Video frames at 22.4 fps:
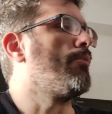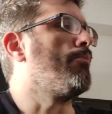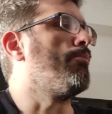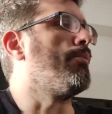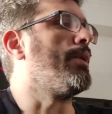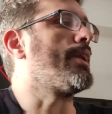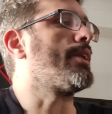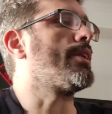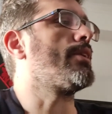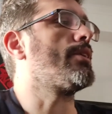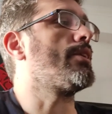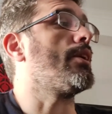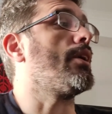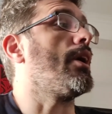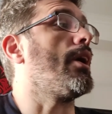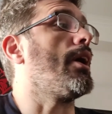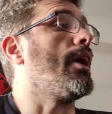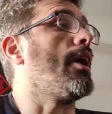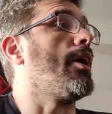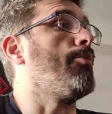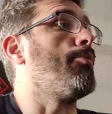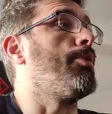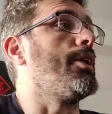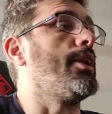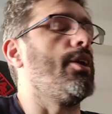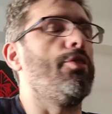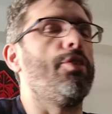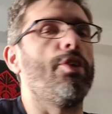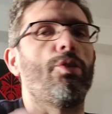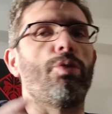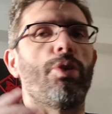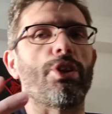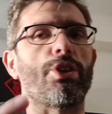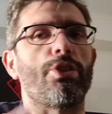but I believe
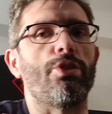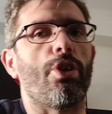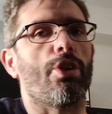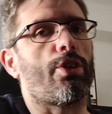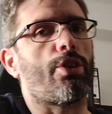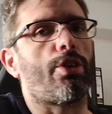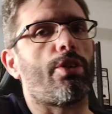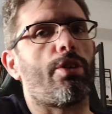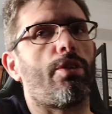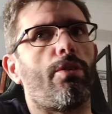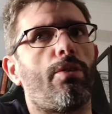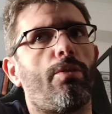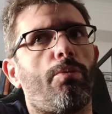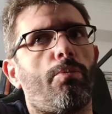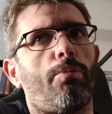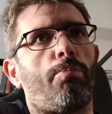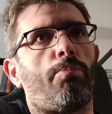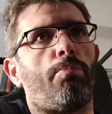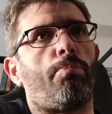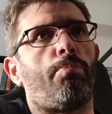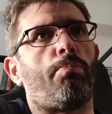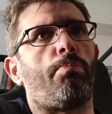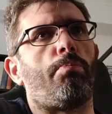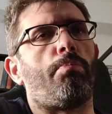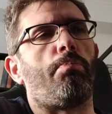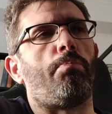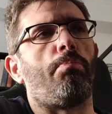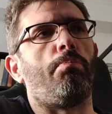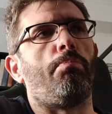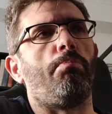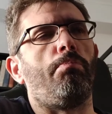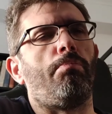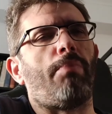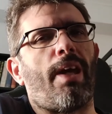it was not
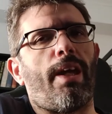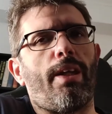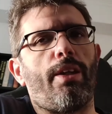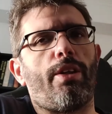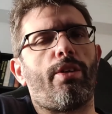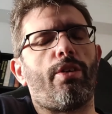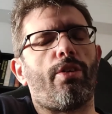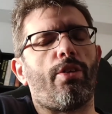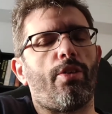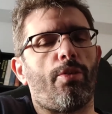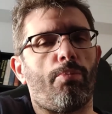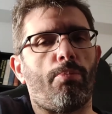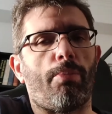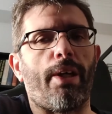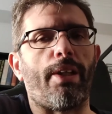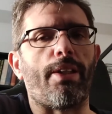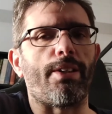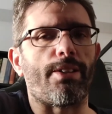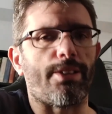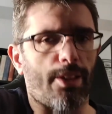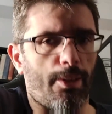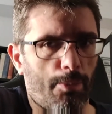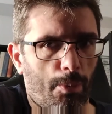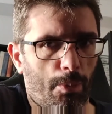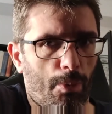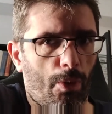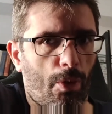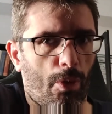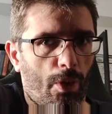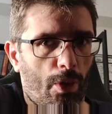made by the same.